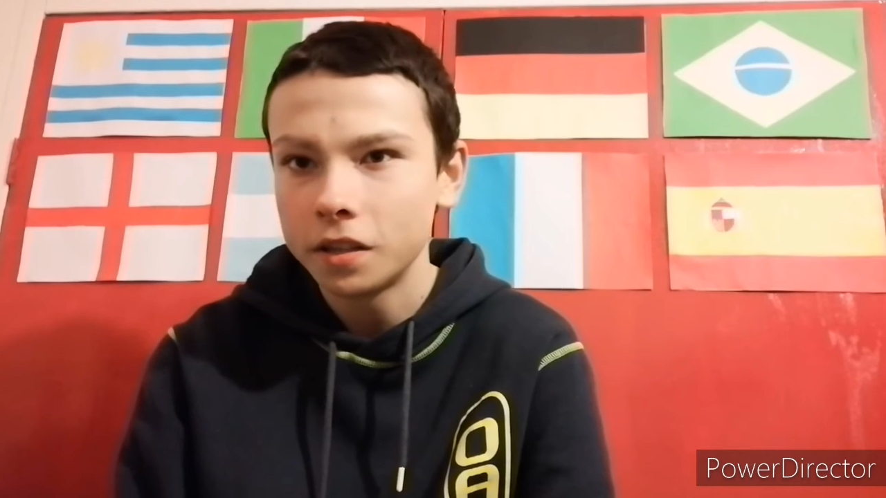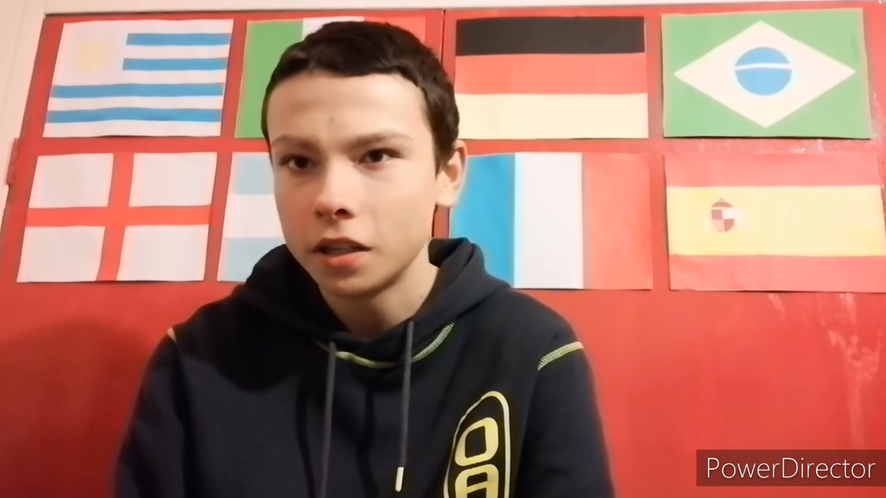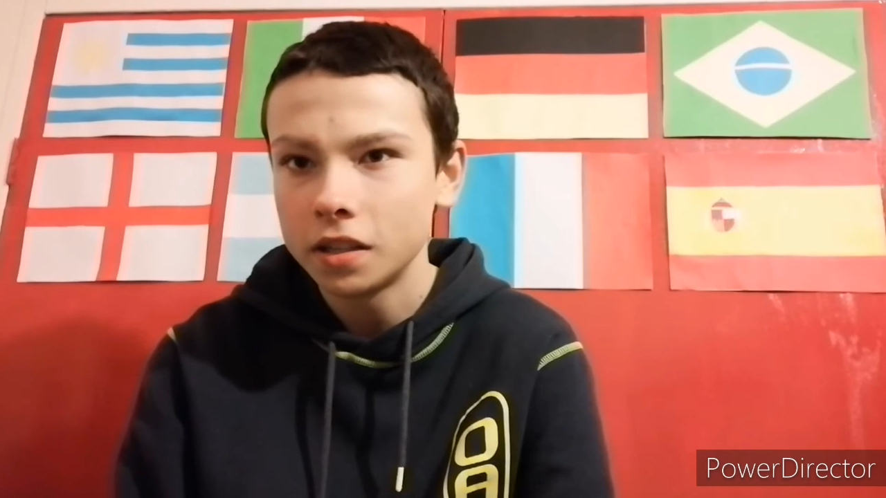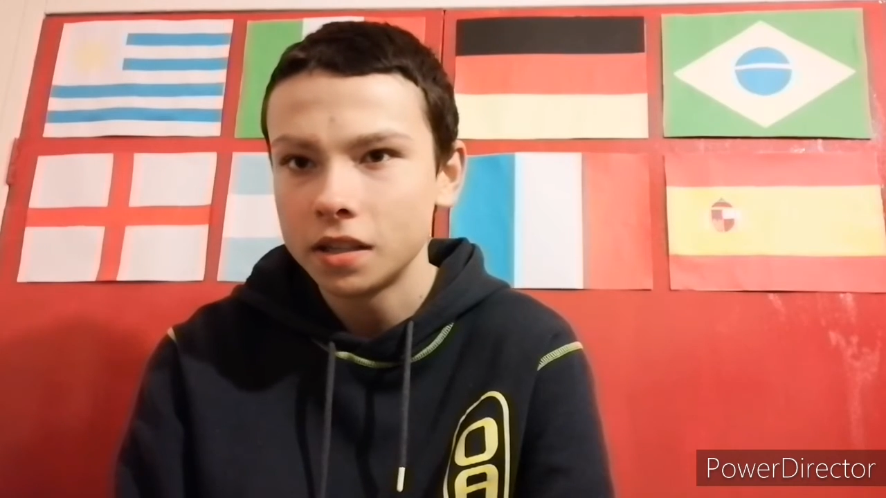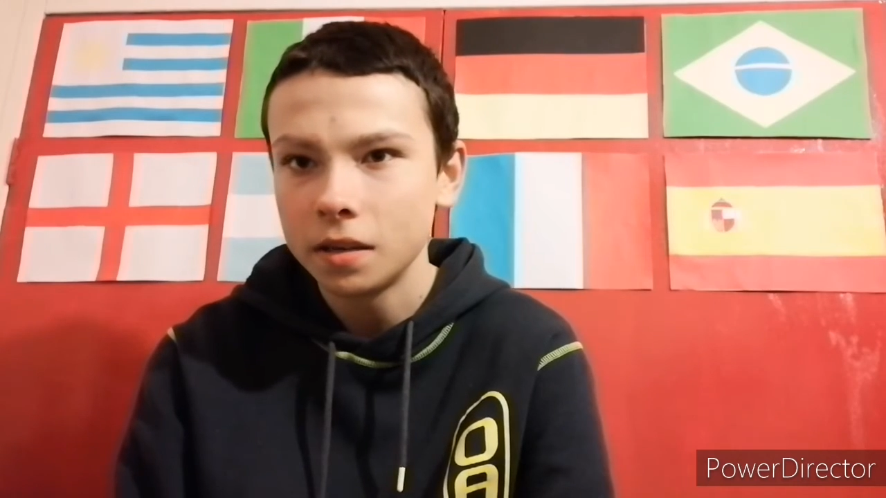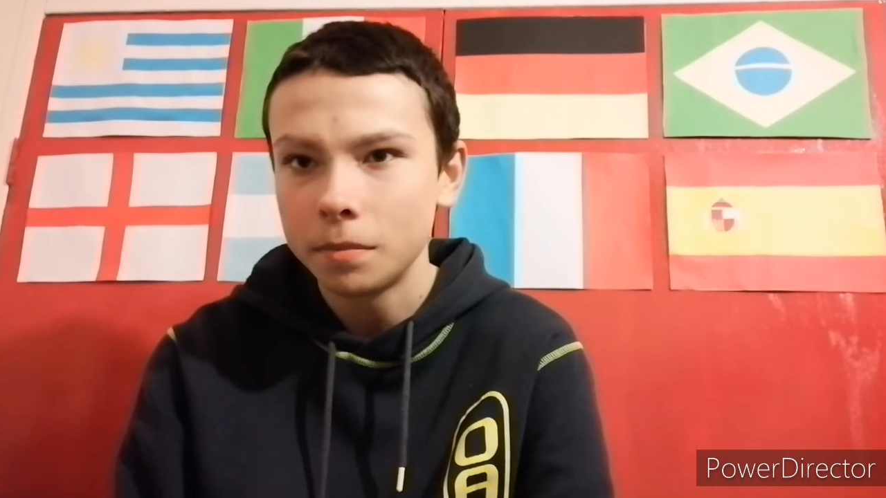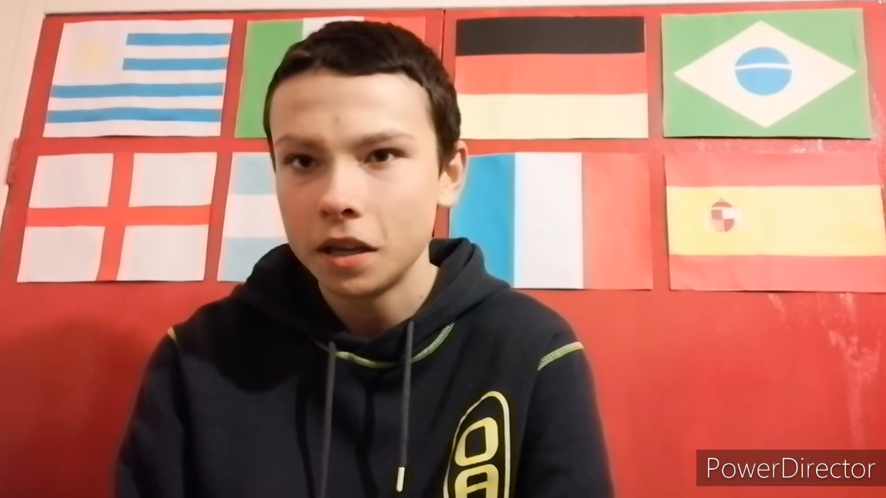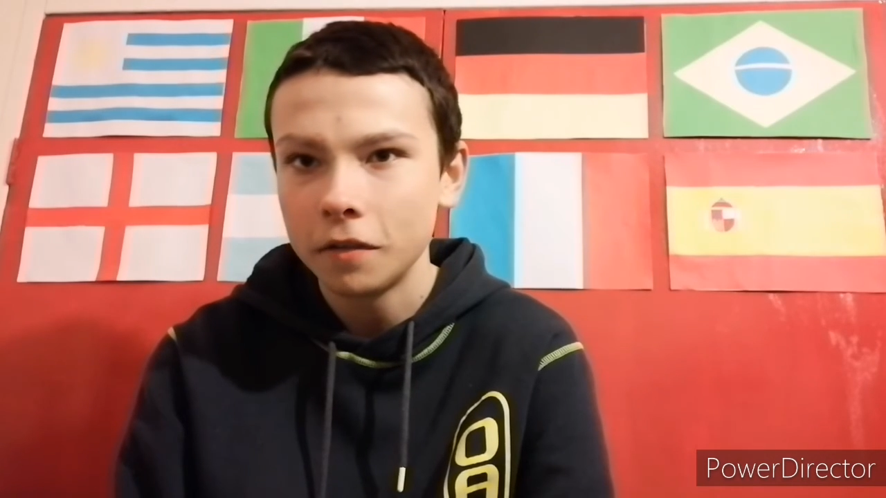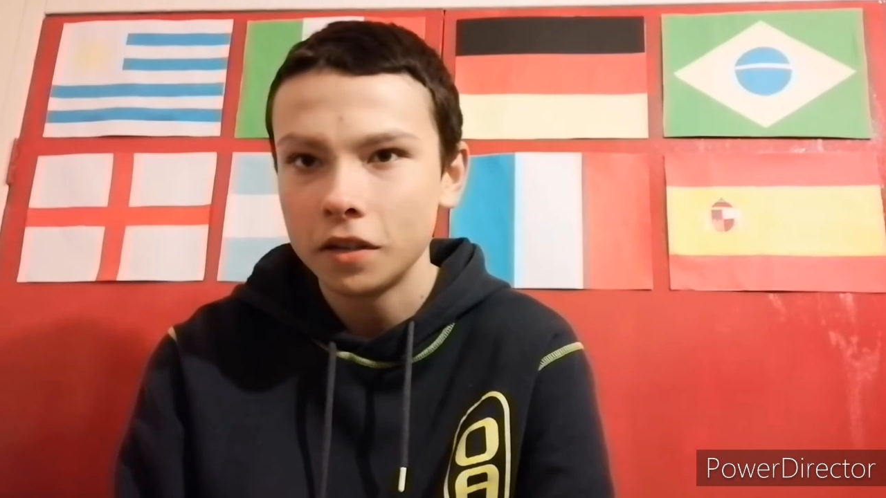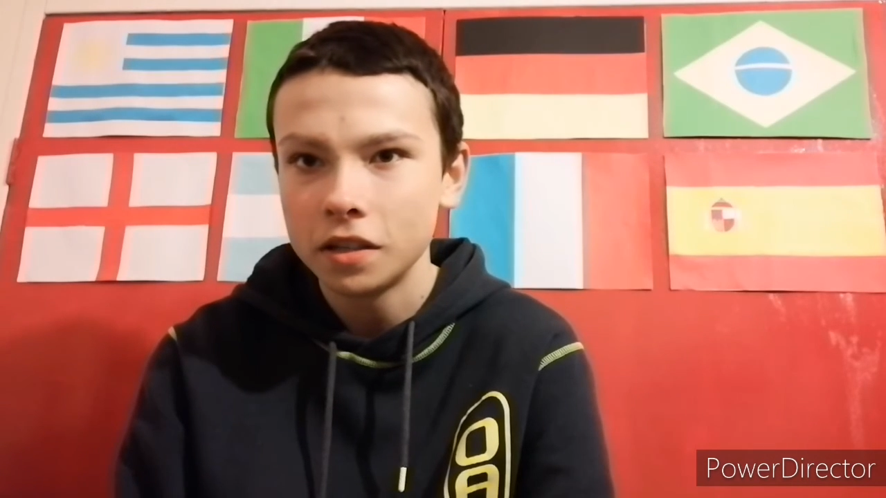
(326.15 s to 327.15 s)
30
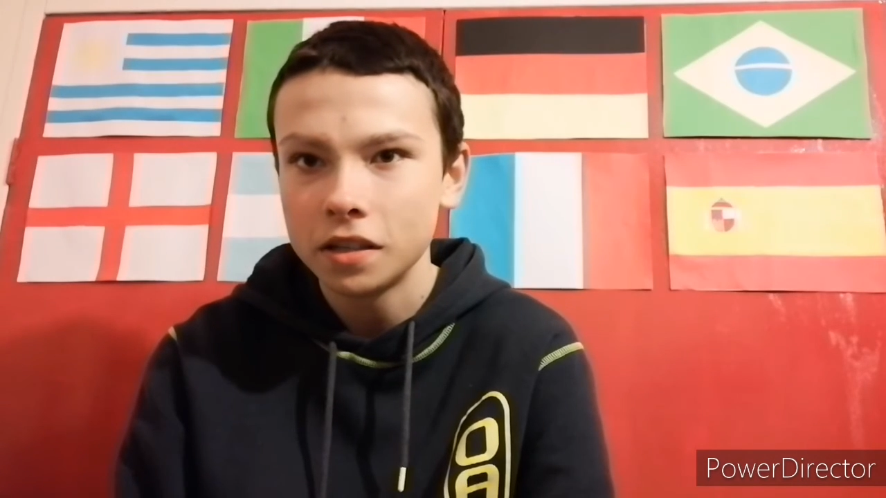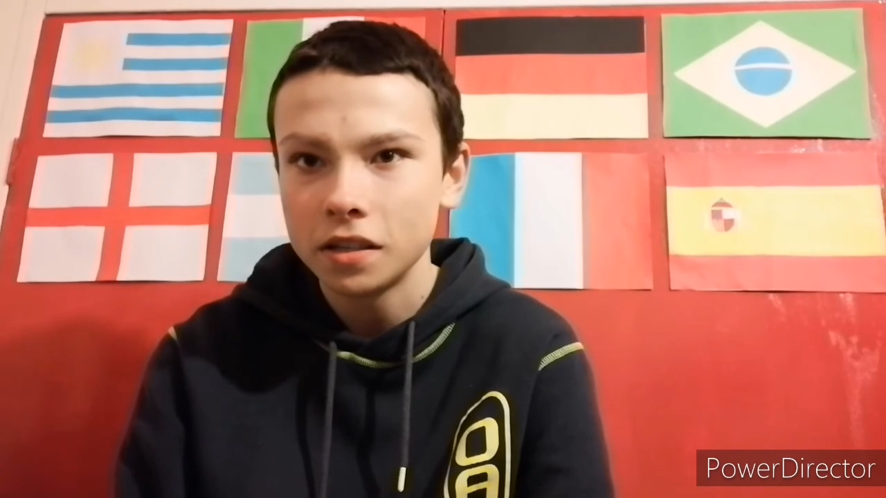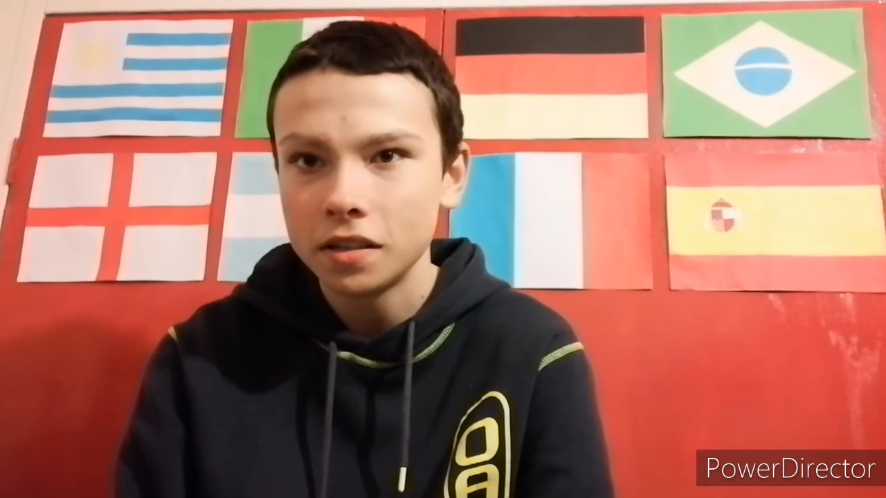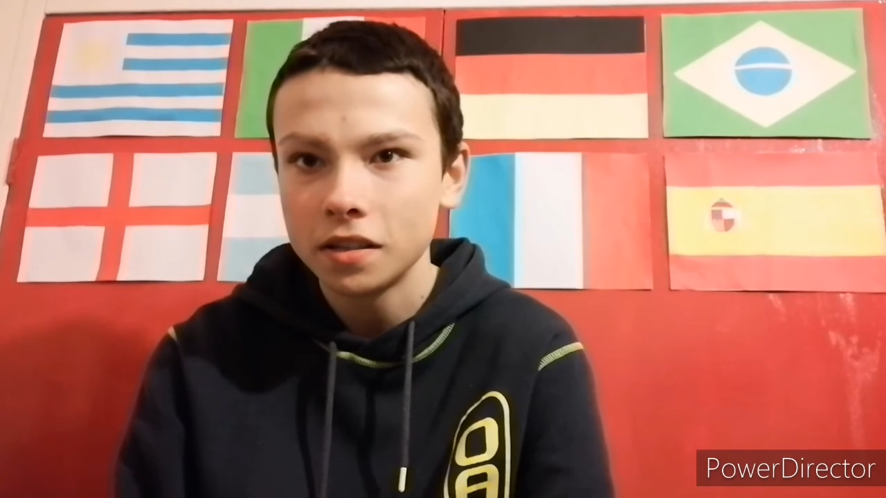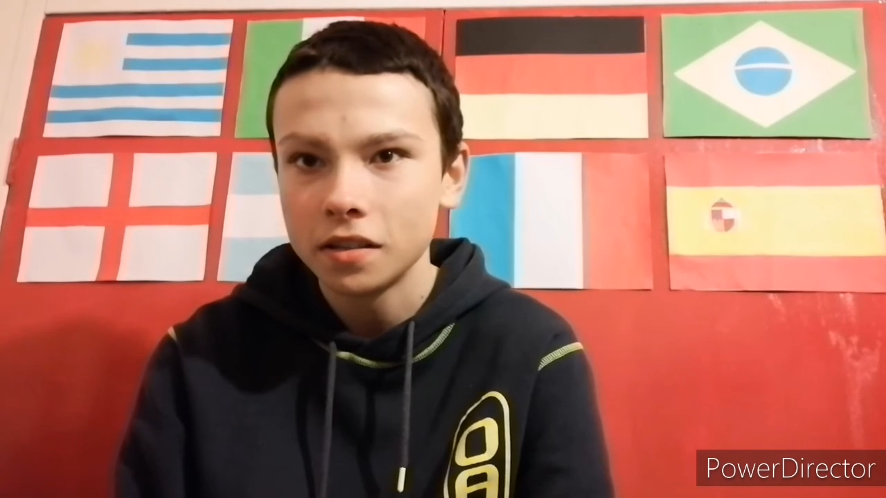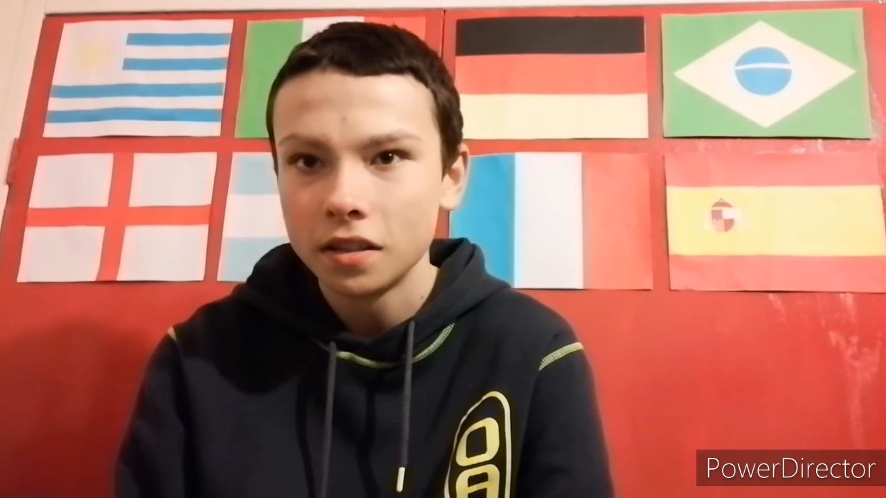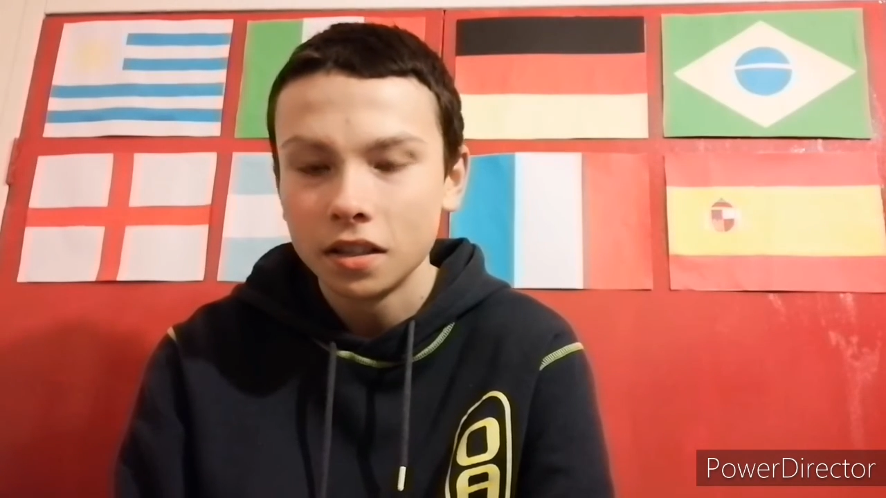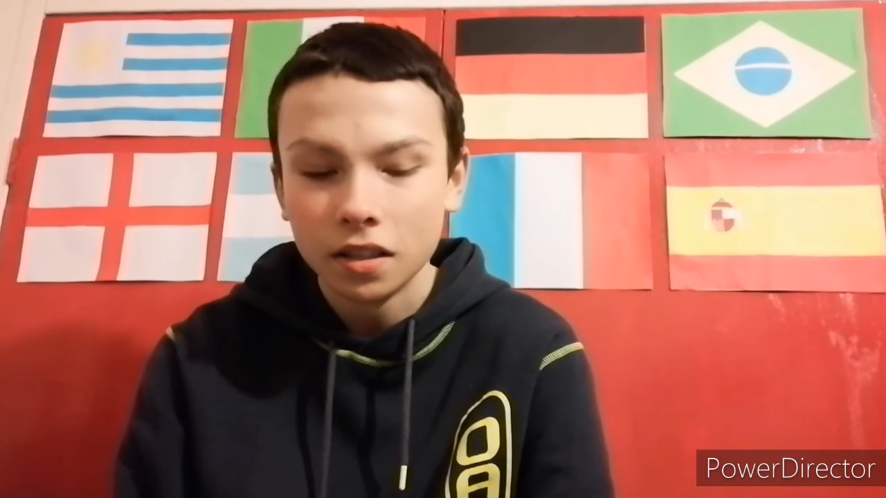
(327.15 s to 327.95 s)
appearances.